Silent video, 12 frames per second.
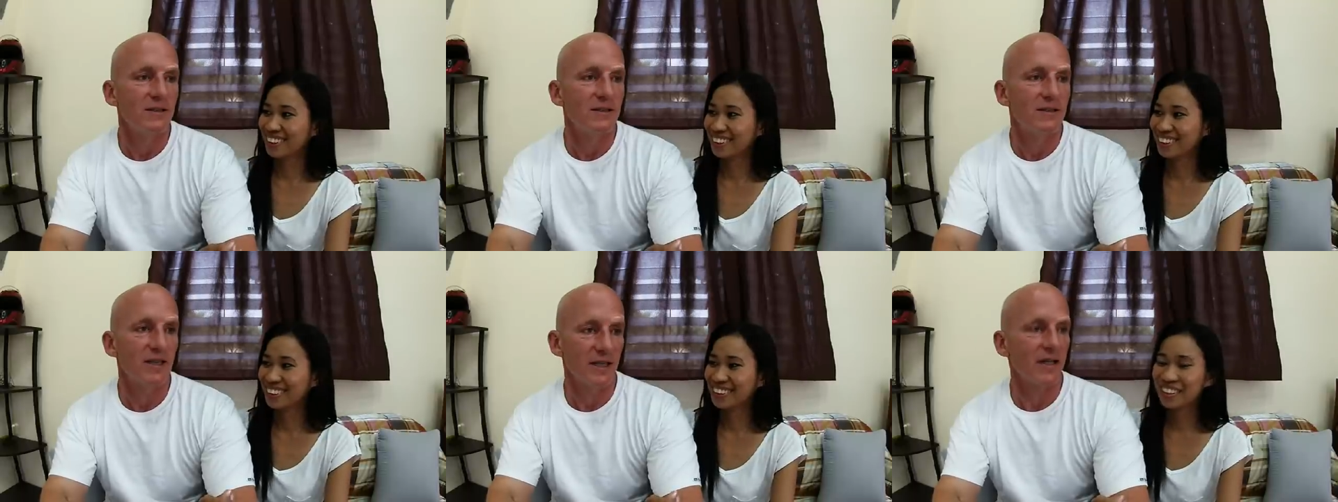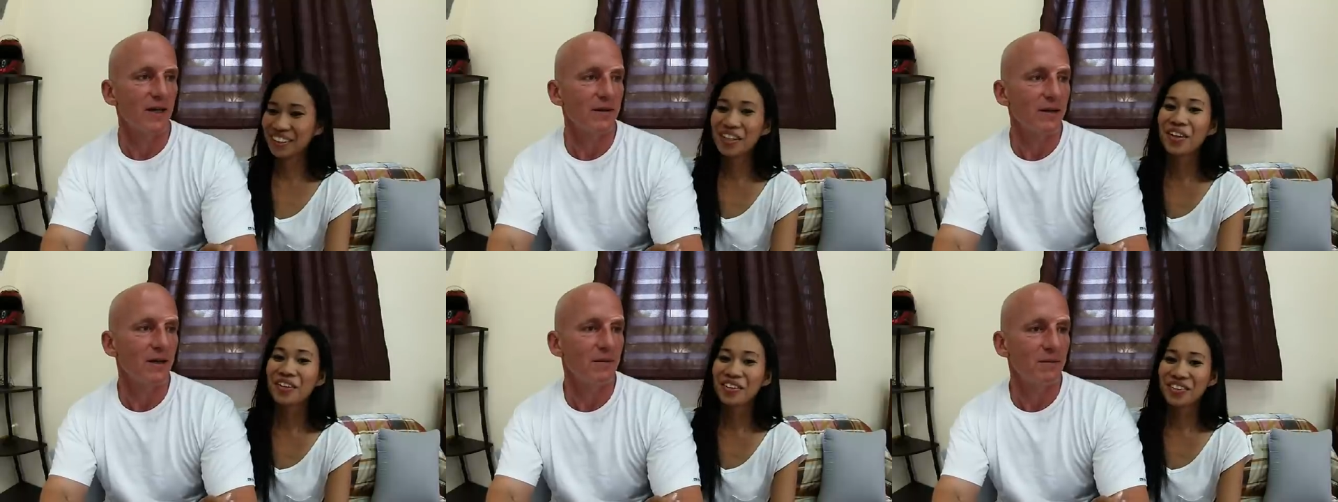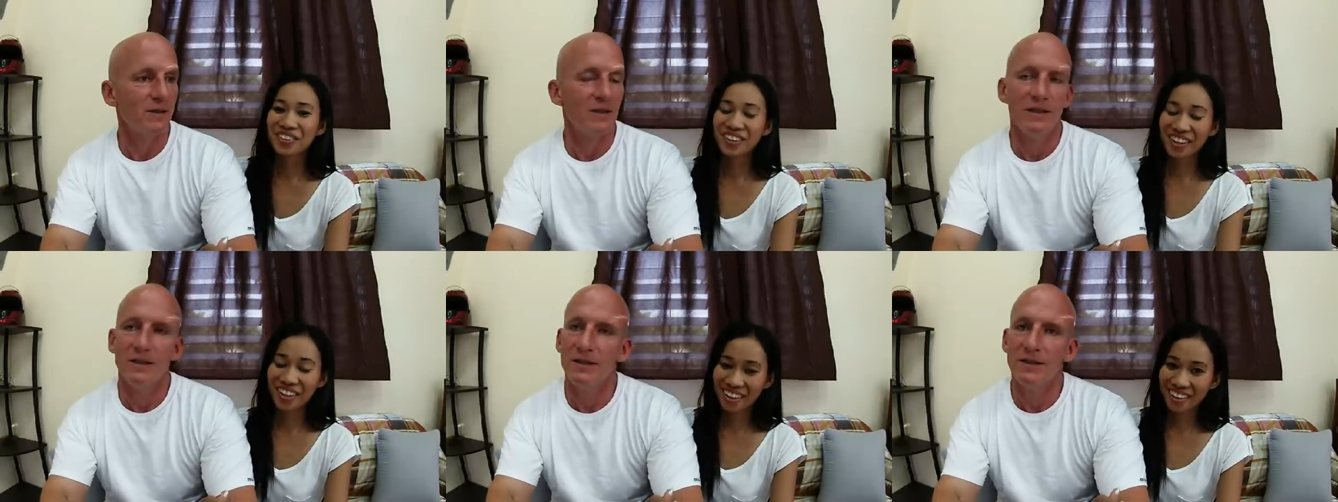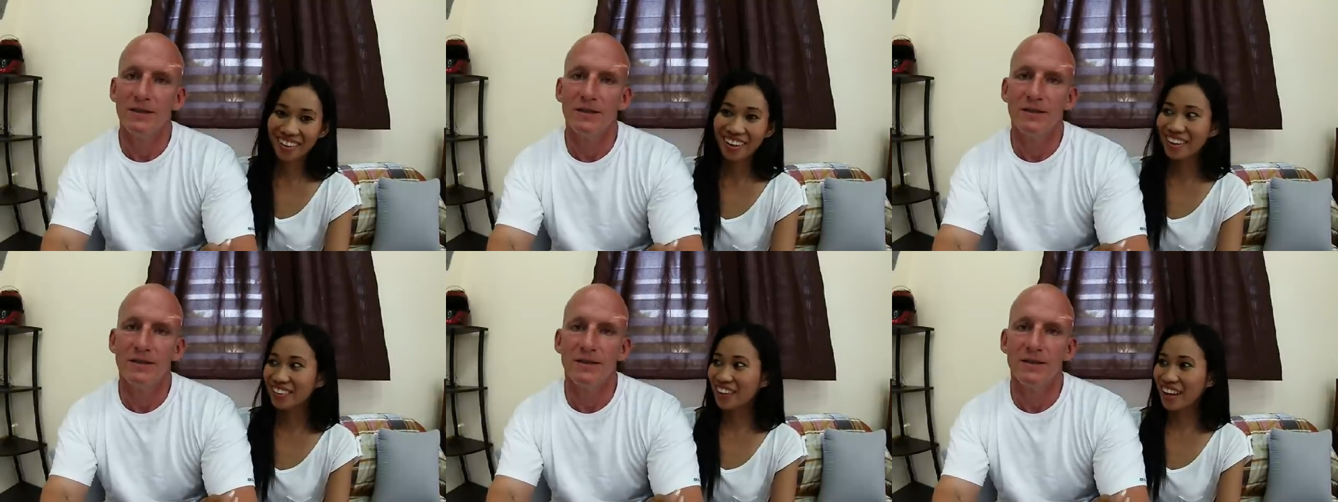Speaker 1: take care of them.
Speaker 2: Take
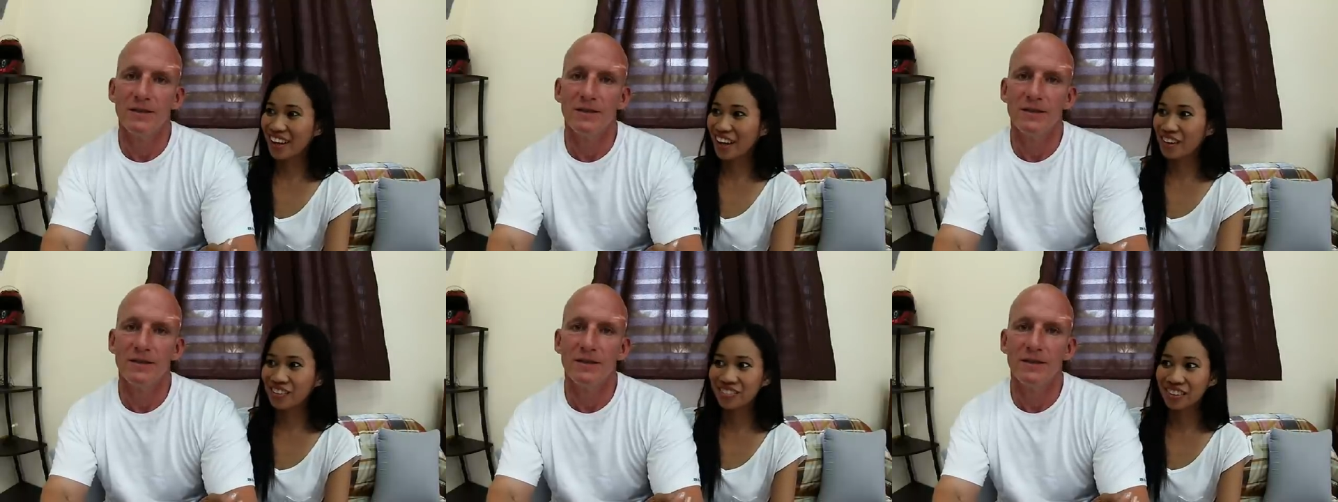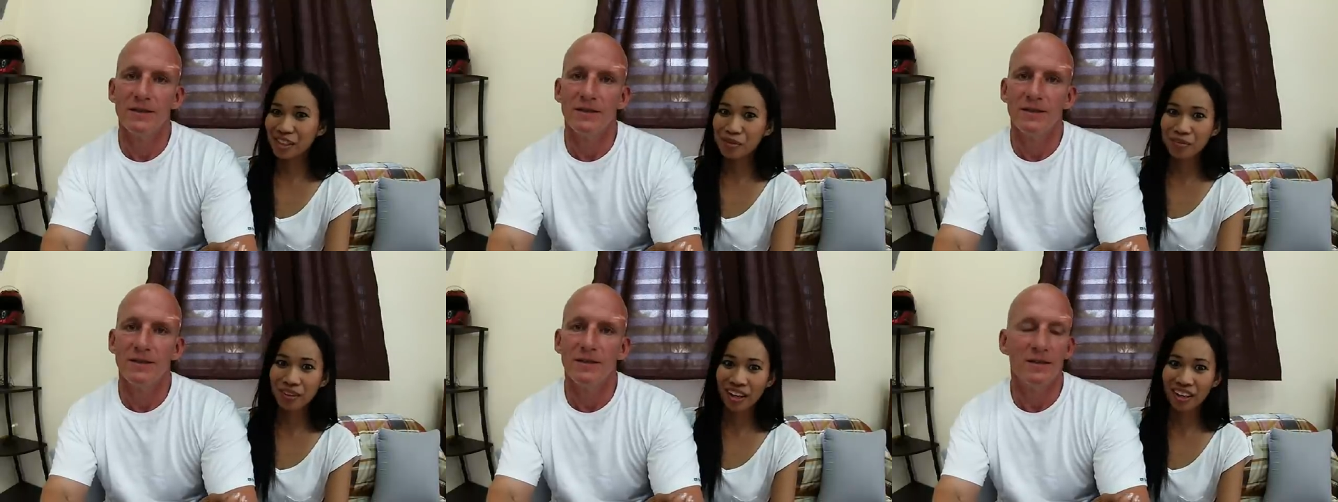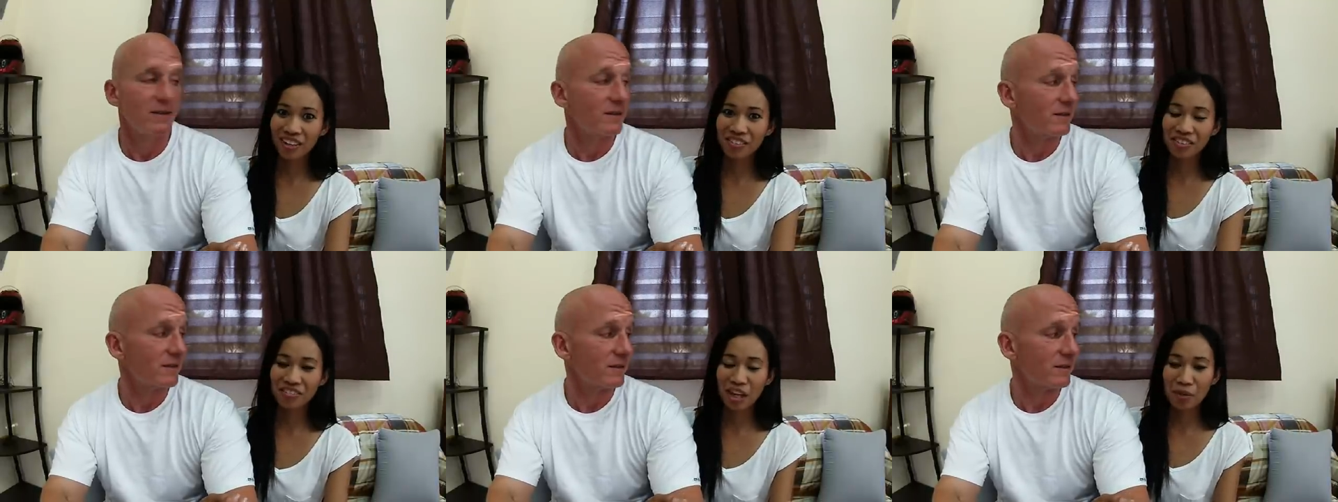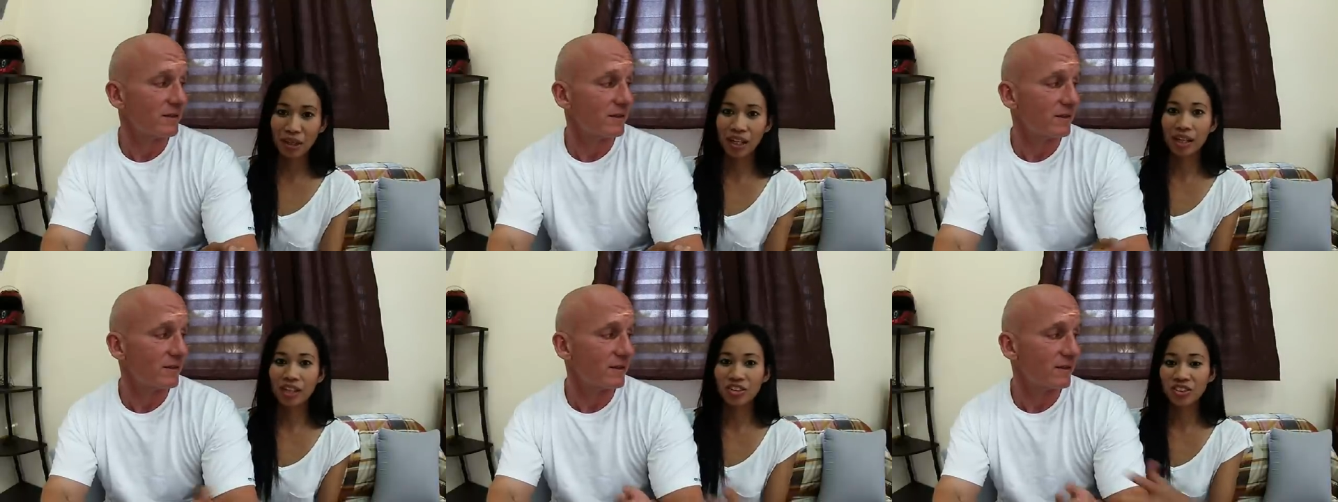yeah, take care of them, take care of the
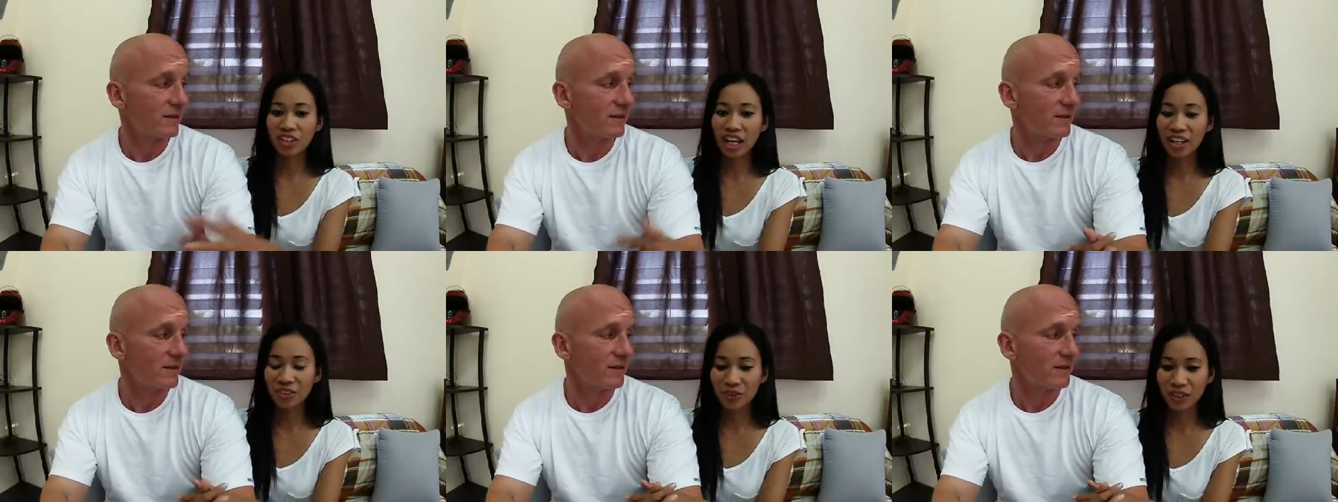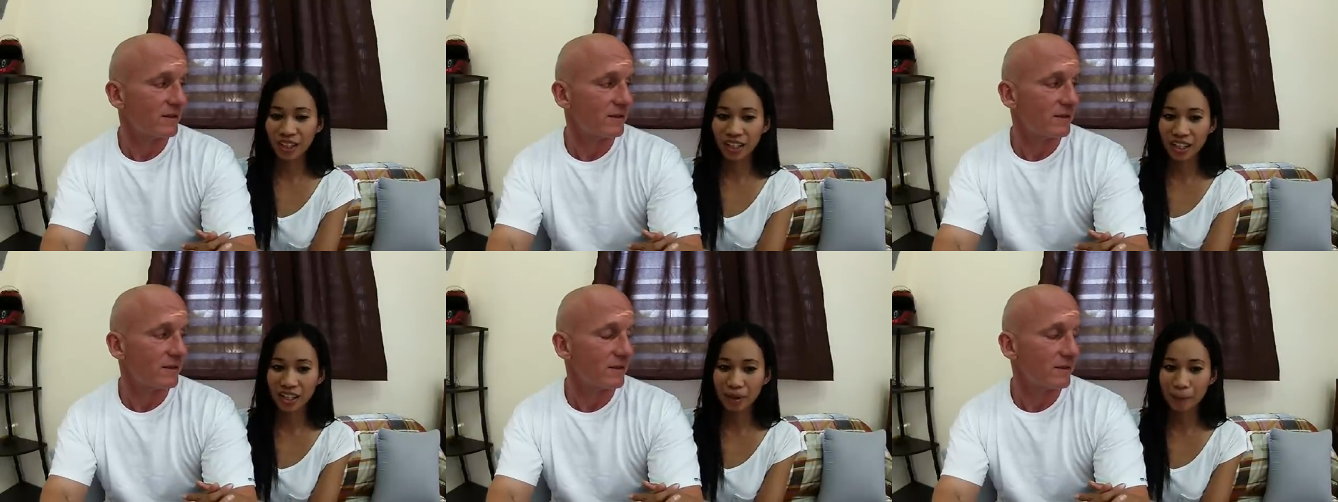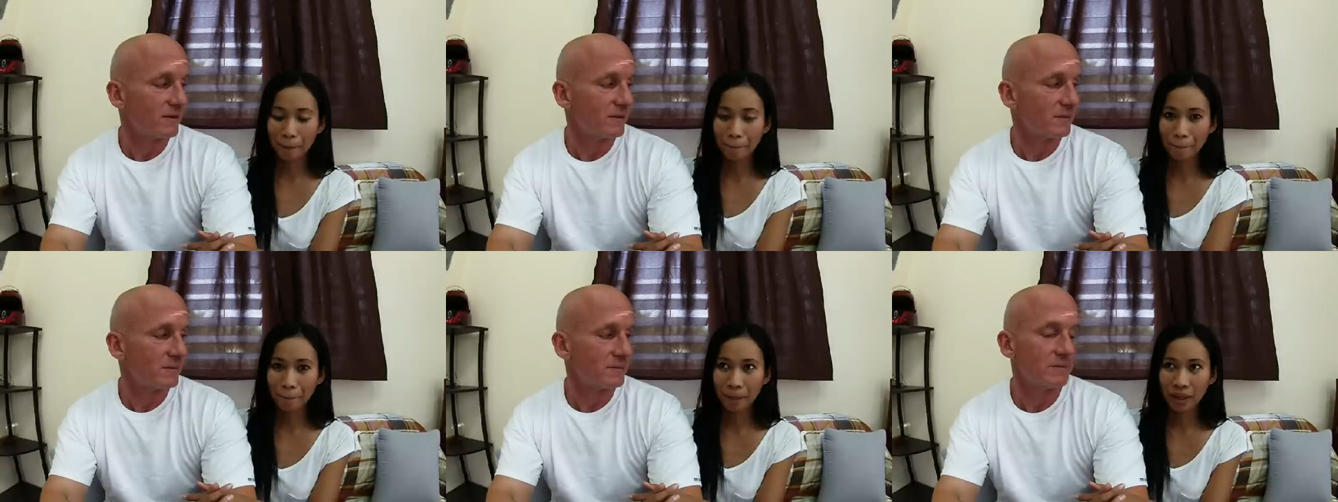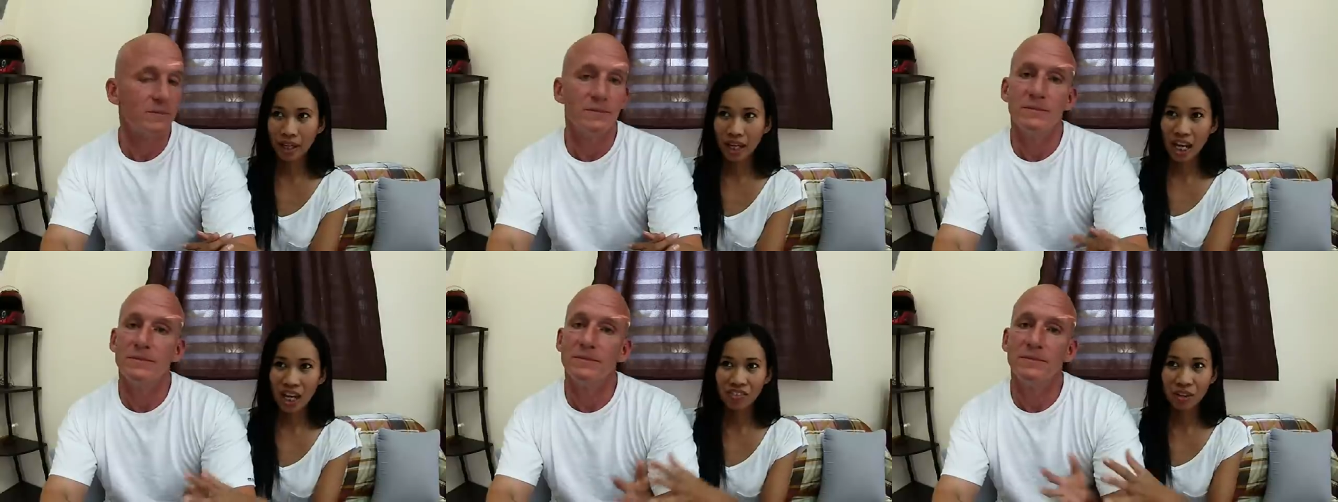family. It's actually um,
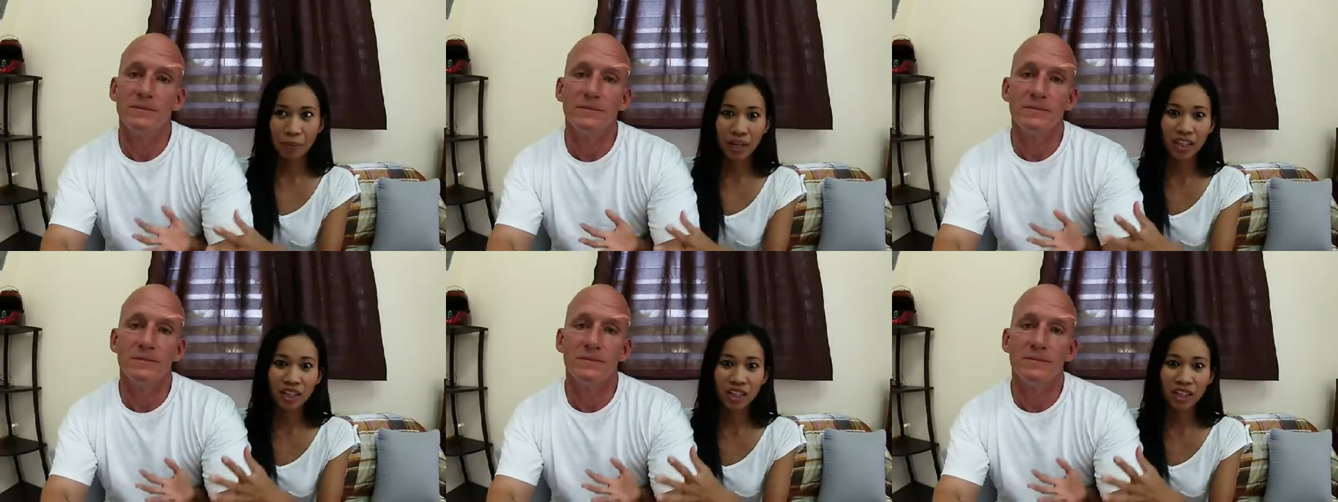everybody